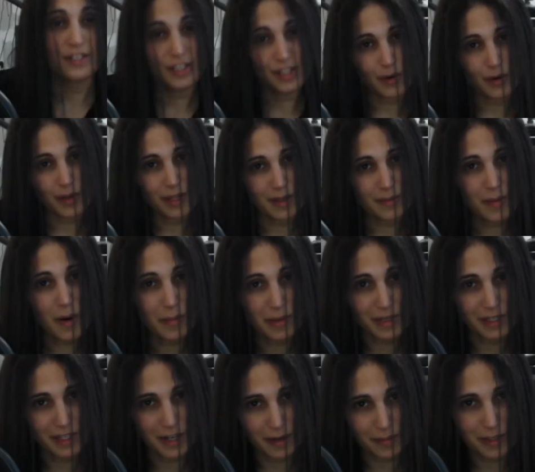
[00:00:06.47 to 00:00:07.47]
So at the
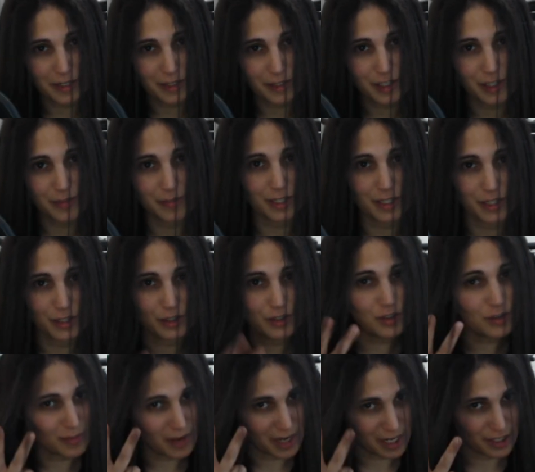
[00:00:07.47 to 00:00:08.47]
moment there appears to be
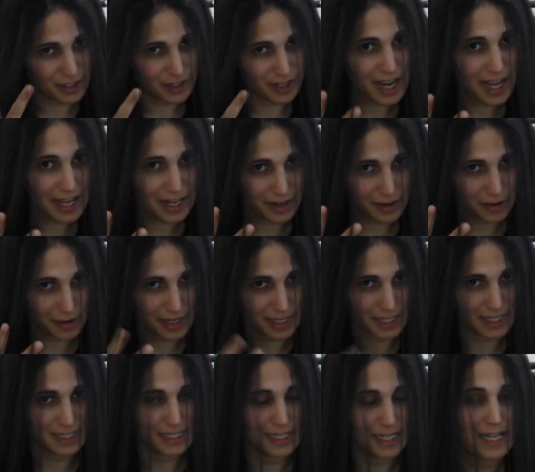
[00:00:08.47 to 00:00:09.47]
two major
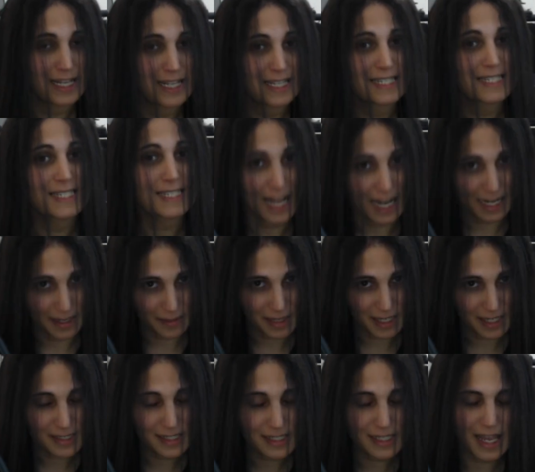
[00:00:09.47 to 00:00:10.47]
categories, slide
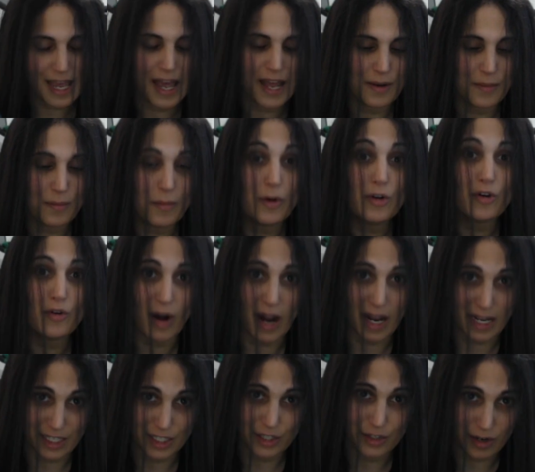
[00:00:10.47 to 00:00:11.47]
mills and
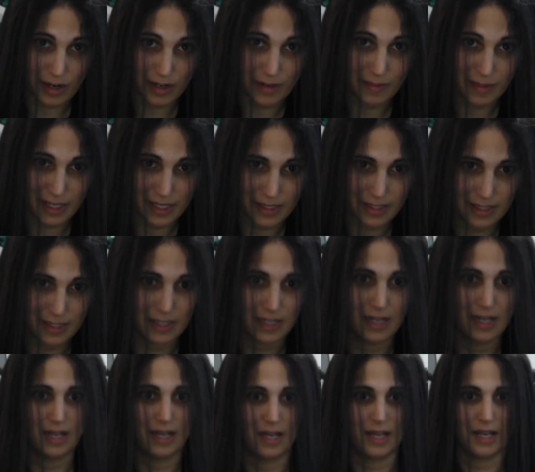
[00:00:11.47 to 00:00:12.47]
motorized treadmills.
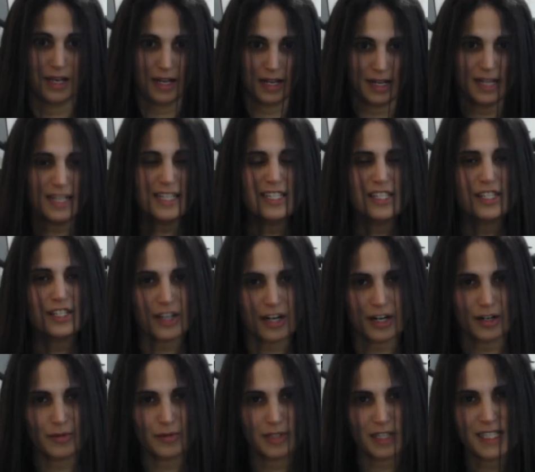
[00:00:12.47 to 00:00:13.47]
Let's
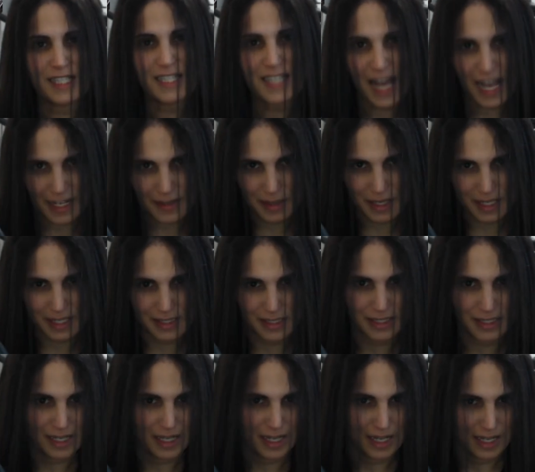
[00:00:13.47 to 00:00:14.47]
start with the slide
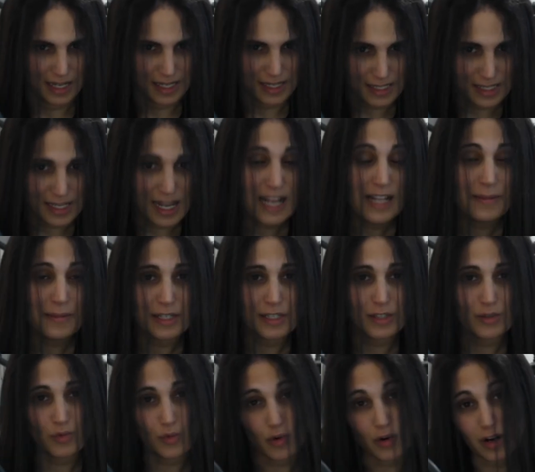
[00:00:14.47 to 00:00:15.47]
mills. Slide
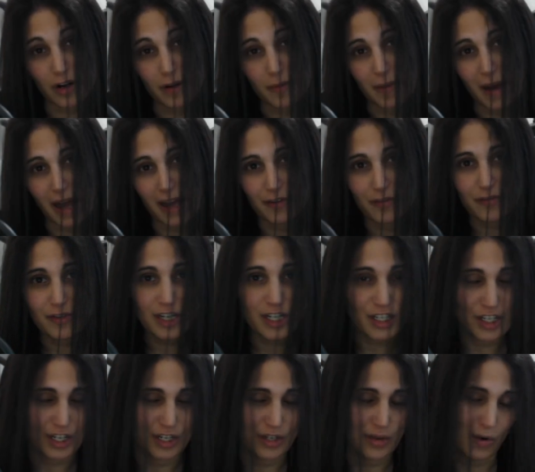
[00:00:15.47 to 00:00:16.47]
mills work by
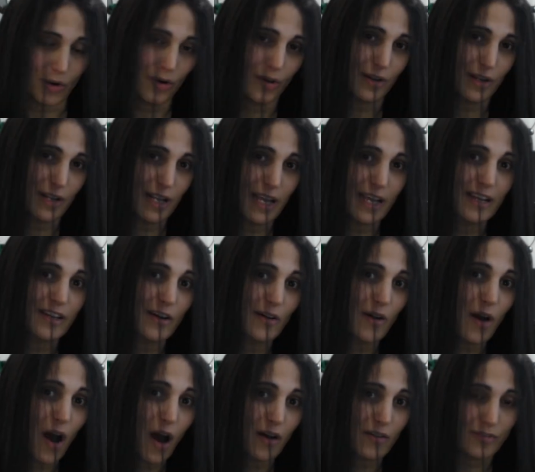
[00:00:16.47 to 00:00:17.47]
friction or lack
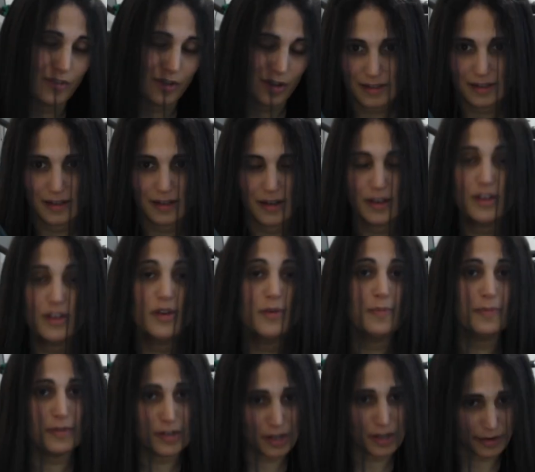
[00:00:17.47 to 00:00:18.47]
thereof. You
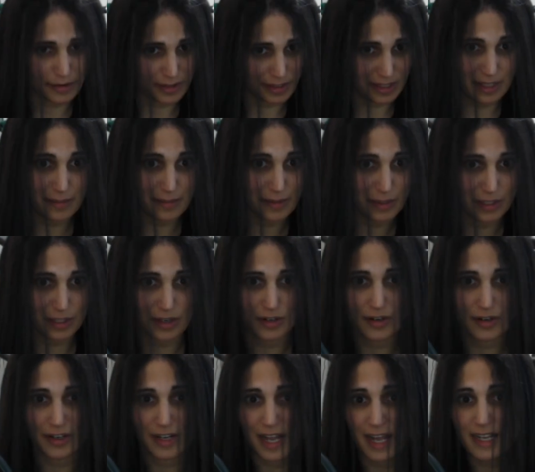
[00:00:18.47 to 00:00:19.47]
put those slippers on
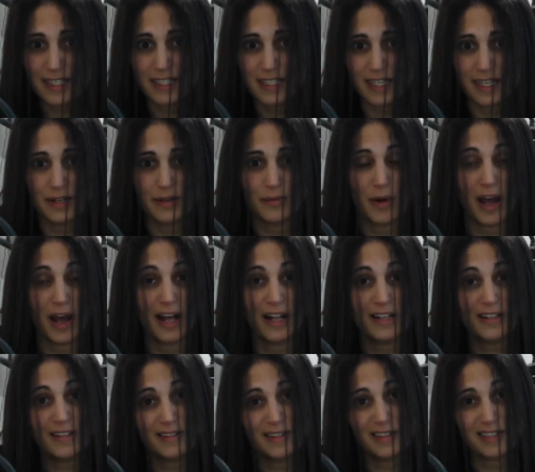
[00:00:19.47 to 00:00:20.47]
your legs and,
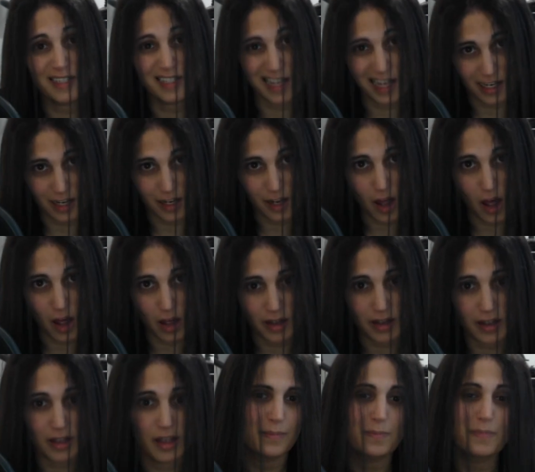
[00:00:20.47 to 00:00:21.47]
well, slide
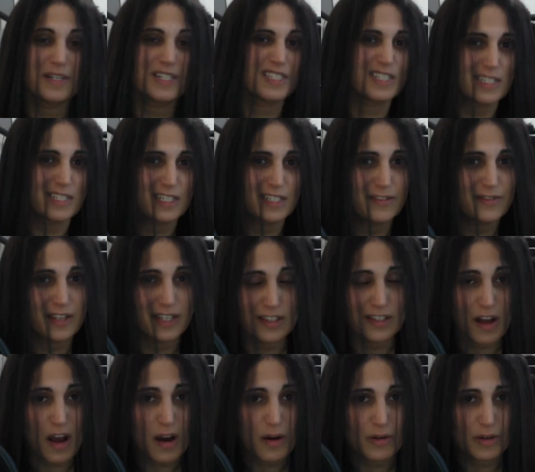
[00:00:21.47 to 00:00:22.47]
along. Personally, it
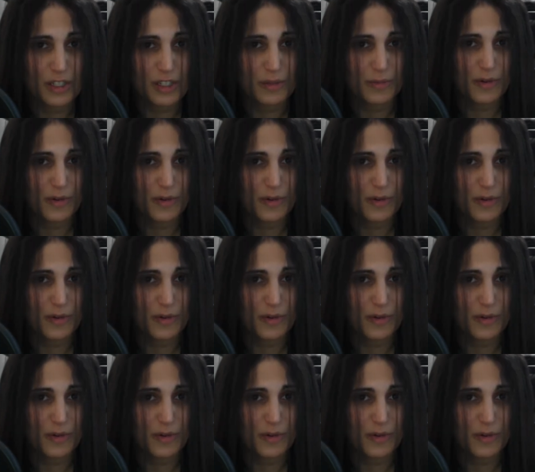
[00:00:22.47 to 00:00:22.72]
felt awkward